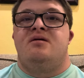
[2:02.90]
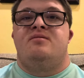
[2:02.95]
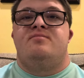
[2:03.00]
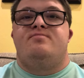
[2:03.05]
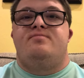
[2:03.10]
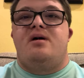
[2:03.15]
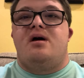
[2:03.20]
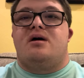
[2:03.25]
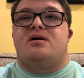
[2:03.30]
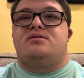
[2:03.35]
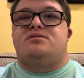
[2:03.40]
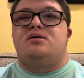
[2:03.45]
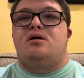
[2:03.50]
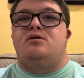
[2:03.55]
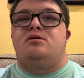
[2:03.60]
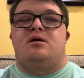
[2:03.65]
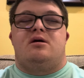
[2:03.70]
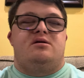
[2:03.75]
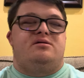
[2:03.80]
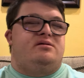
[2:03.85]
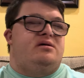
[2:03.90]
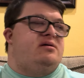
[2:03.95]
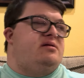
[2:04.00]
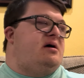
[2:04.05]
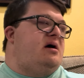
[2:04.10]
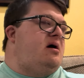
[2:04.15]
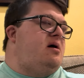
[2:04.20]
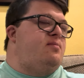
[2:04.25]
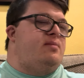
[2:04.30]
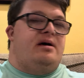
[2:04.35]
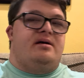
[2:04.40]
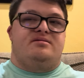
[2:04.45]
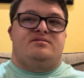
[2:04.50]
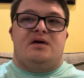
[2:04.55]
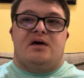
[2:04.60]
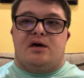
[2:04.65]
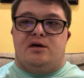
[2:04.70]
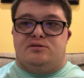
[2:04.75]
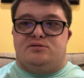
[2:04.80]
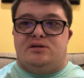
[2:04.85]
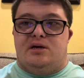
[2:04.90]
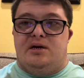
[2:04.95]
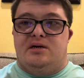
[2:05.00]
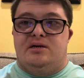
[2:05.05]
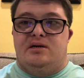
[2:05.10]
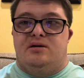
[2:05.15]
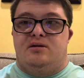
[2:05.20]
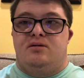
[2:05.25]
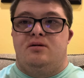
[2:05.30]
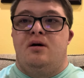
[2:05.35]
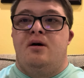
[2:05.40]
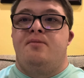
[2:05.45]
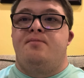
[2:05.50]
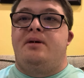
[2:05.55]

Make sure you can see that on my second channel